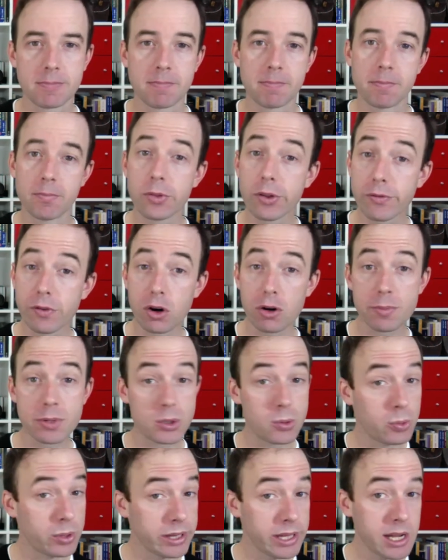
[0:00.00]
The verb is
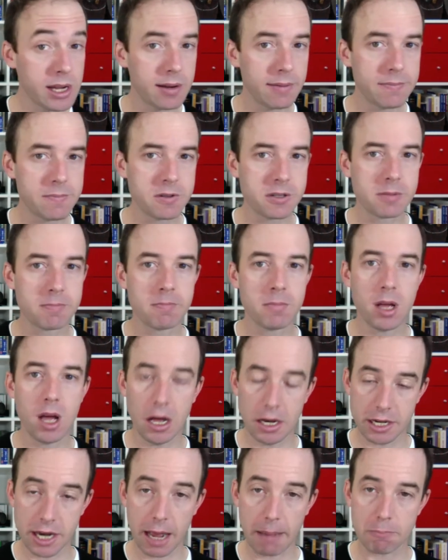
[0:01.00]
relieves.
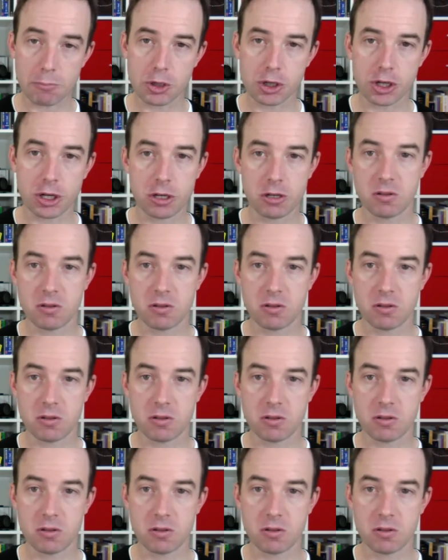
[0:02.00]
Adoption